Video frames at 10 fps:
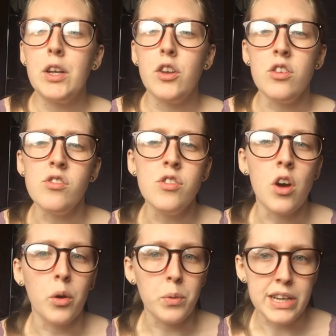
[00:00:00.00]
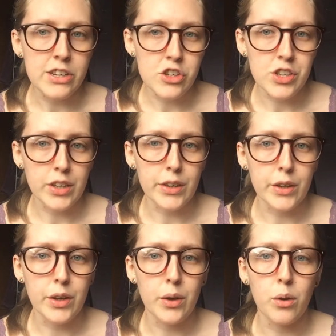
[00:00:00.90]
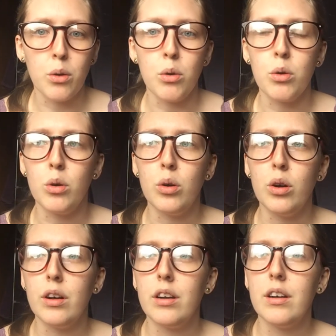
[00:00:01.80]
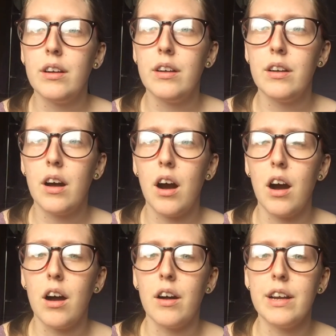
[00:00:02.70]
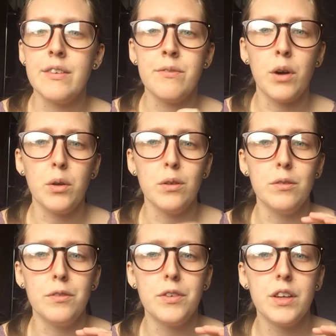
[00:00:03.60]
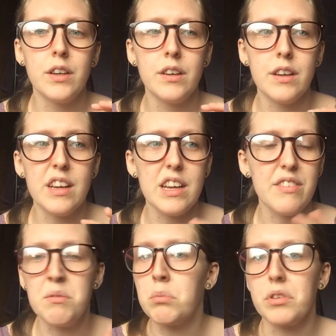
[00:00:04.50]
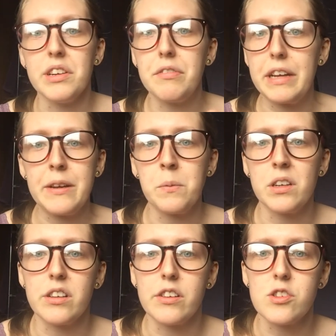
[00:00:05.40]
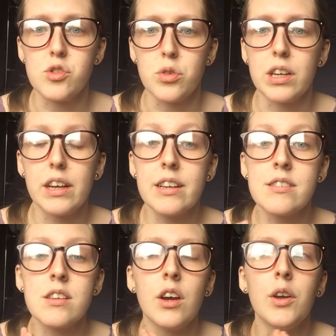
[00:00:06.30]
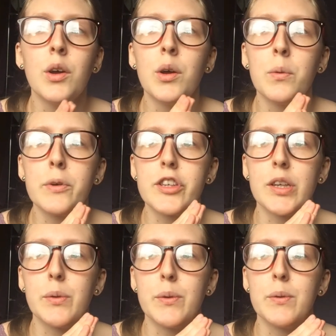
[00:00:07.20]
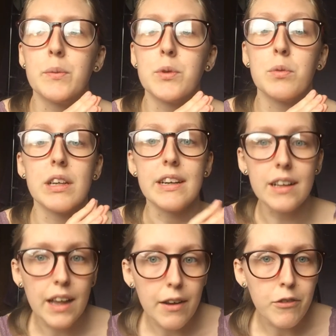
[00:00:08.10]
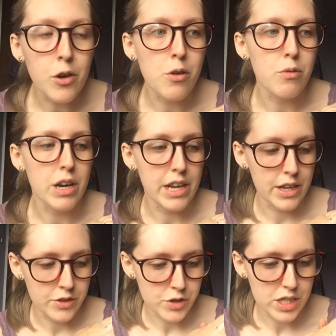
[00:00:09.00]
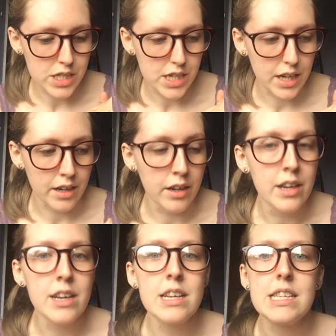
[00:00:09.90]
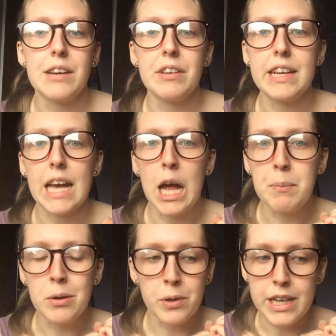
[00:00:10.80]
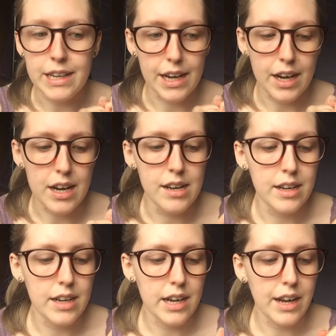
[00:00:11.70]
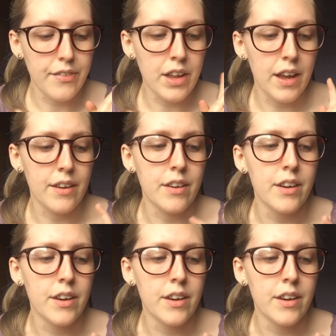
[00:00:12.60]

know each other or are involved even briefly in one another's storylines, which I thought was really clever, really interesting, definitely kept me reading. And then